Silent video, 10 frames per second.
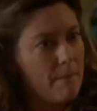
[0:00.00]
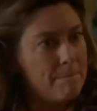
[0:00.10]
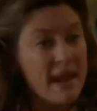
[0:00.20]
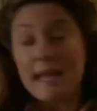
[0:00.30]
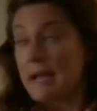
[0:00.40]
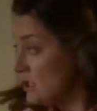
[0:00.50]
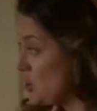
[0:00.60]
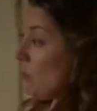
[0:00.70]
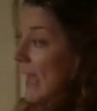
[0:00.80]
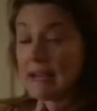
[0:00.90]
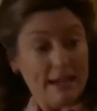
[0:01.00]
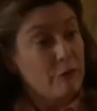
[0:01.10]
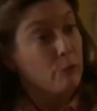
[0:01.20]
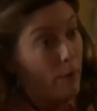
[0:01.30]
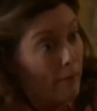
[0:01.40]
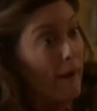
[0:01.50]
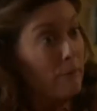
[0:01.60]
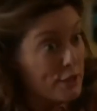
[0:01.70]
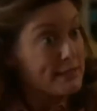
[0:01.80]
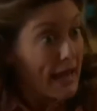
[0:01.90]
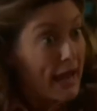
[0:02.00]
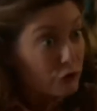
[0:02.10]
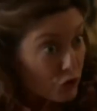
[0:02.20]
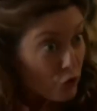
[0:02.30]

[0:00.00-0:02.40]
Because you can't even remember to take out the